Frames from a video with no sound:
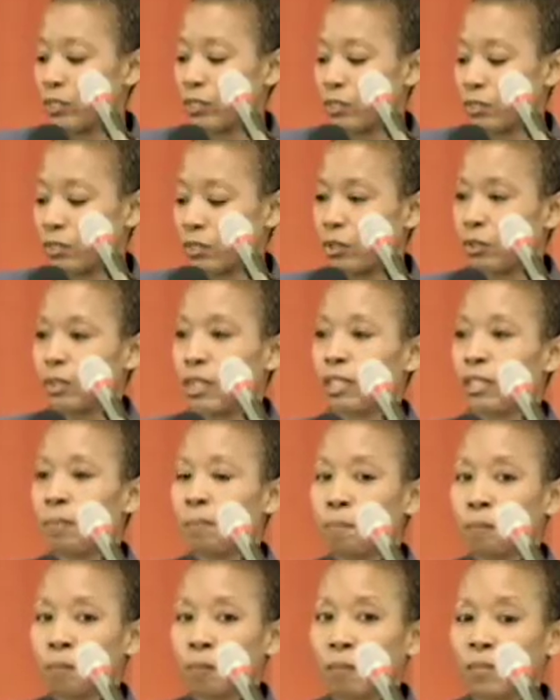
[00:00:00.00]
you to do.
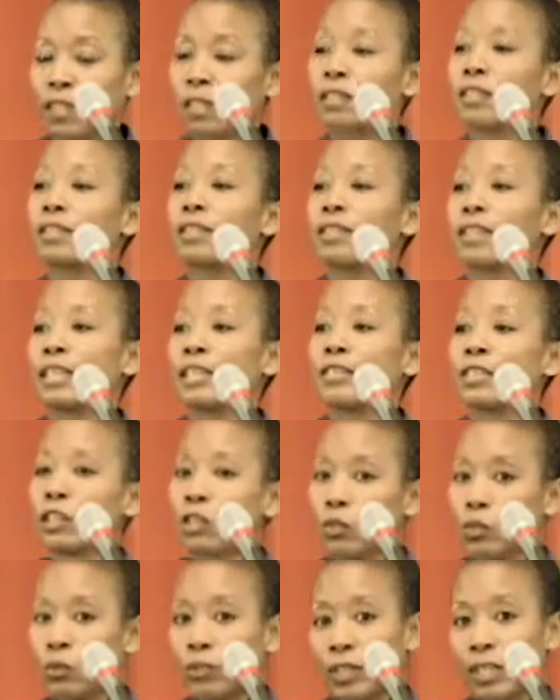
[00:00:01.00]
They tell
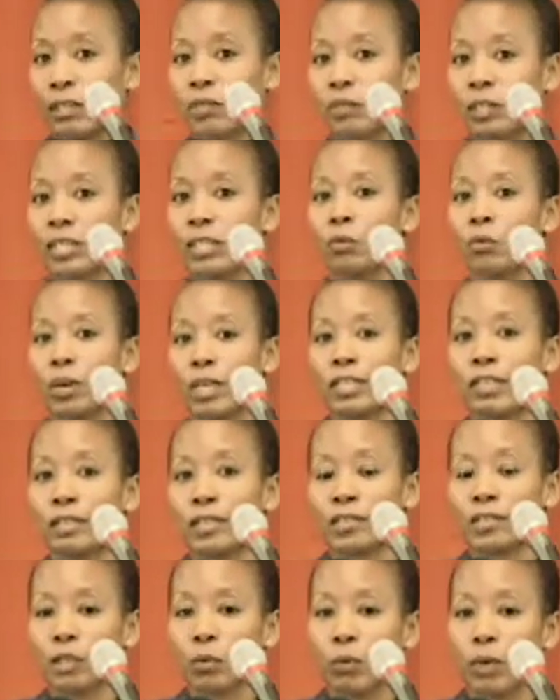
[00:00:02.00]
you generally what it
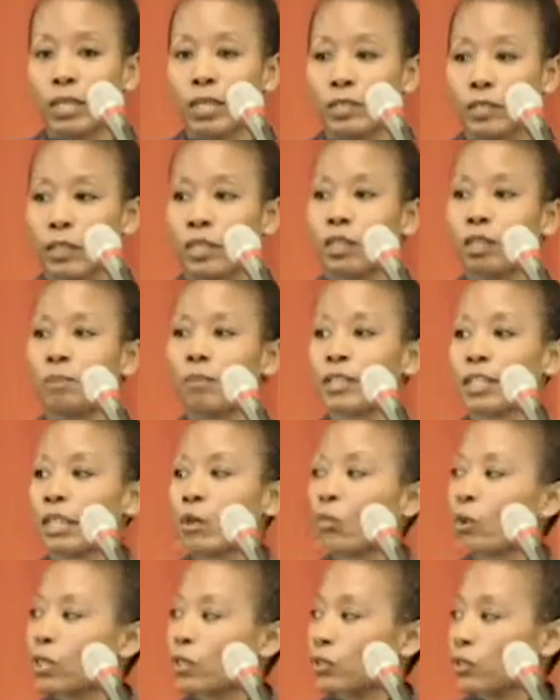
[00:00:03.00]
is they want done, but they
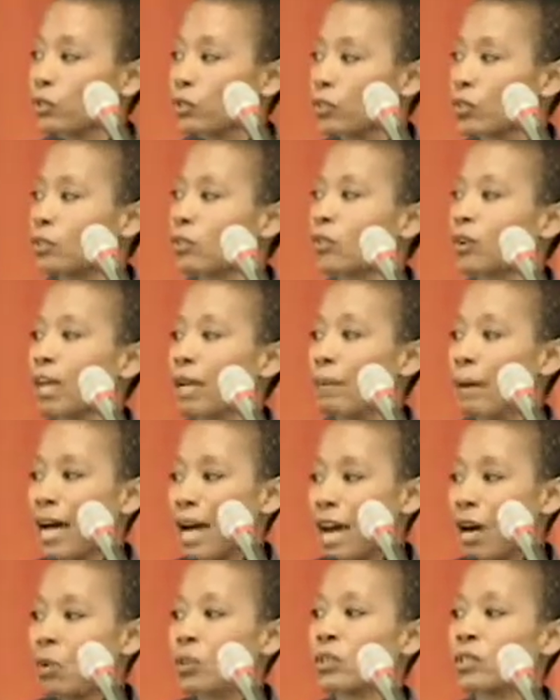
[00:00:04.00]
want you to describe
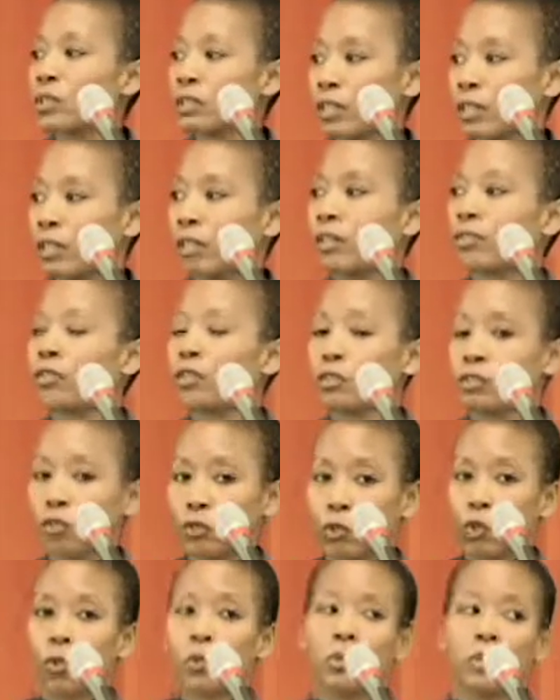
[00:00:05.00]
how is it that
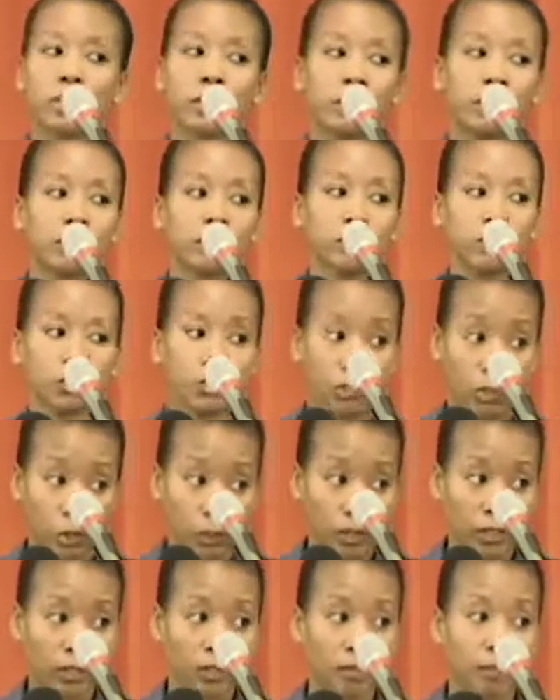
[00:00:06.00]
you would
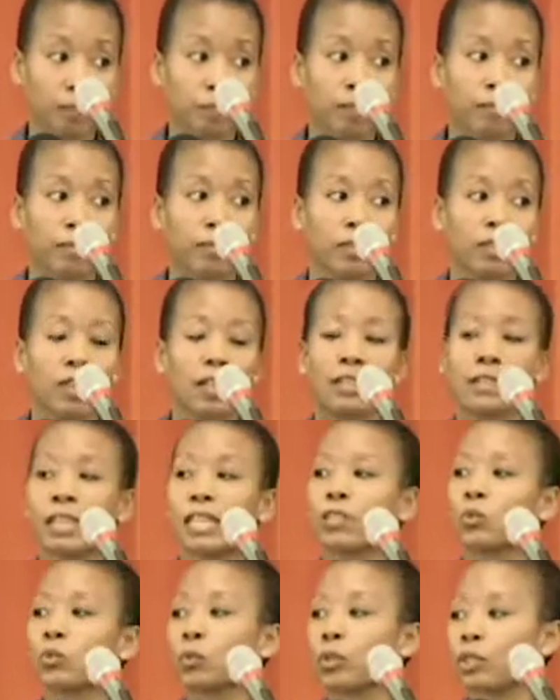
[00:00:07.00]
do it. And
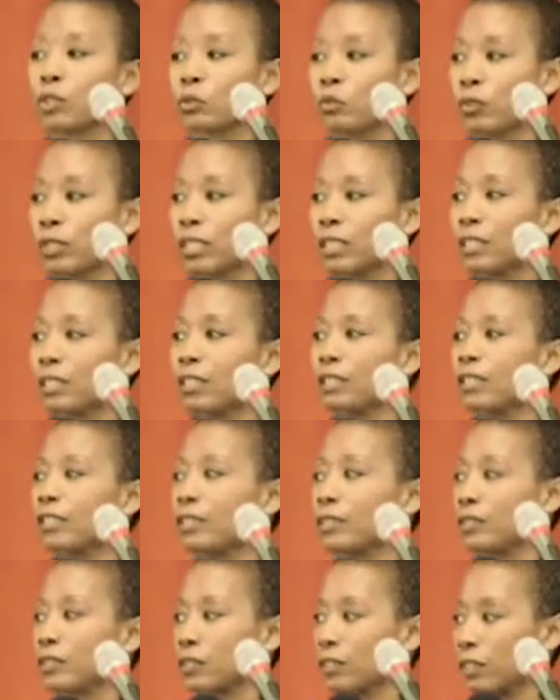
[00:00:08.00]
that's where you really need
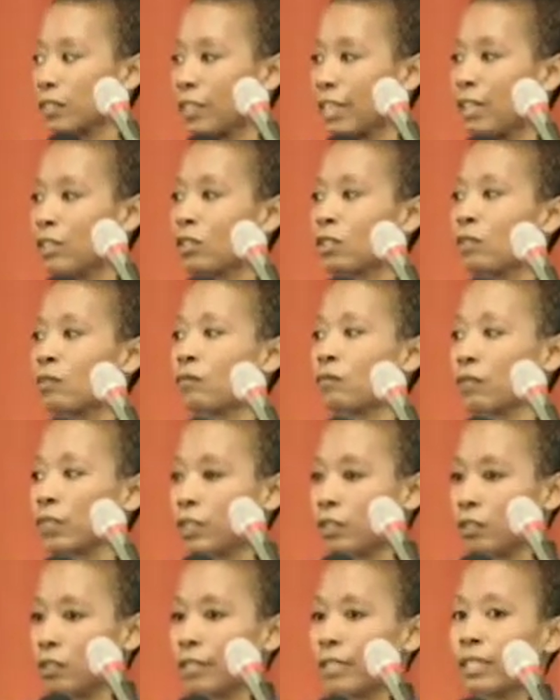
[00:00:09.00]
to sit down and
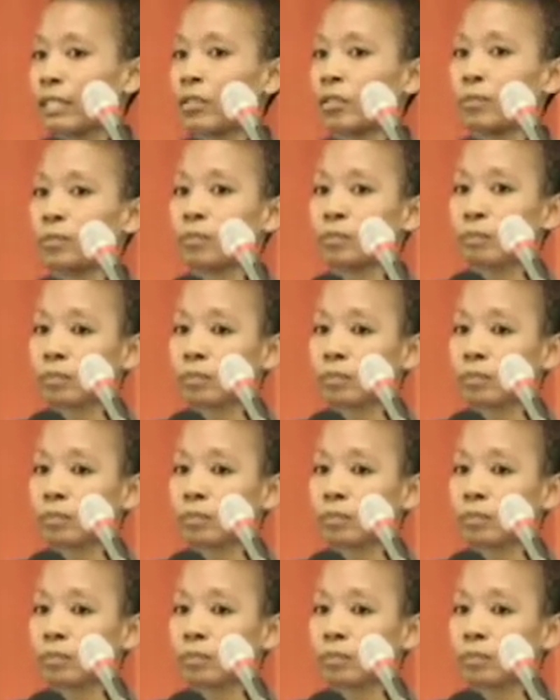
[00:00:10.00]
figure out